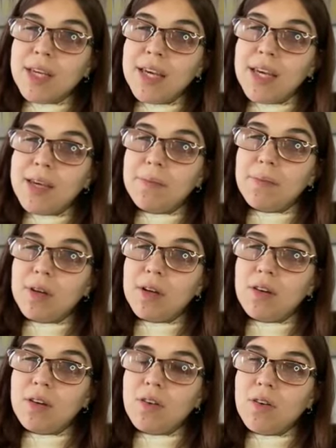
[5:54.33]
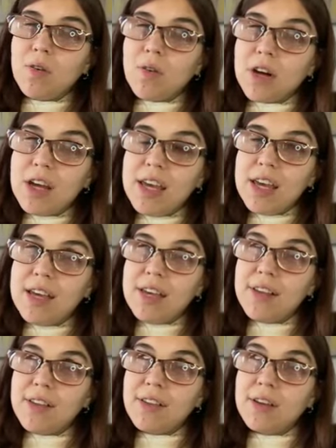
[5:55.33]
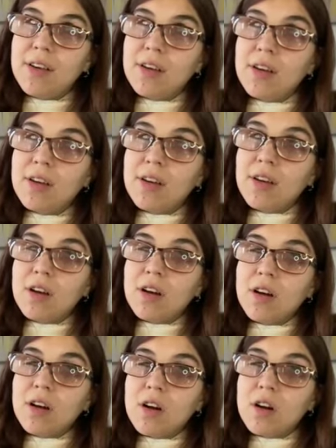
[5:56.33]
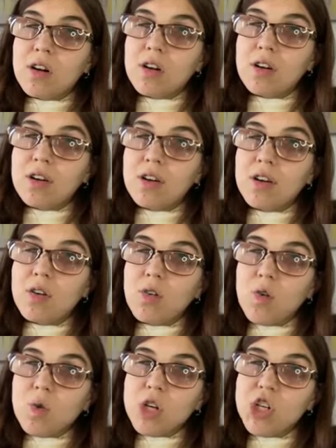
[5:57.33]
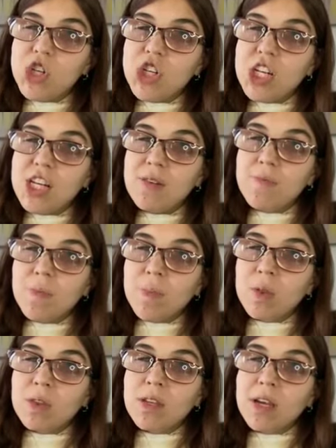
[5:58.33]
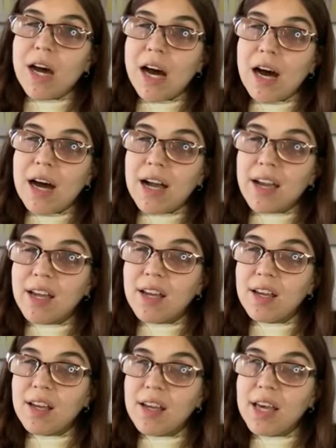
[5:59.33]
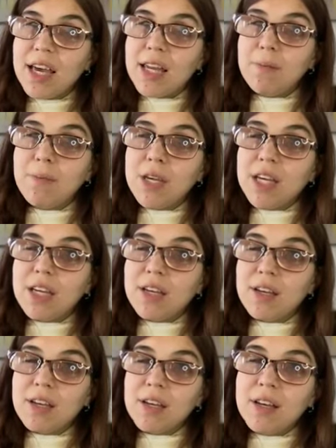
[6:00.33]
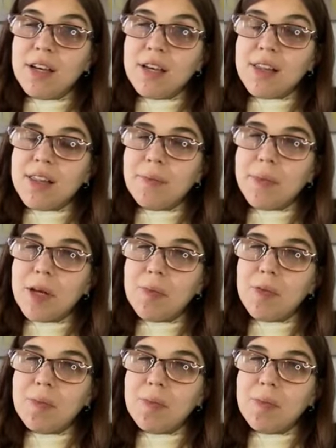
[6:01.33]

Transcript: him or his, her or she, I, and me. Sometimes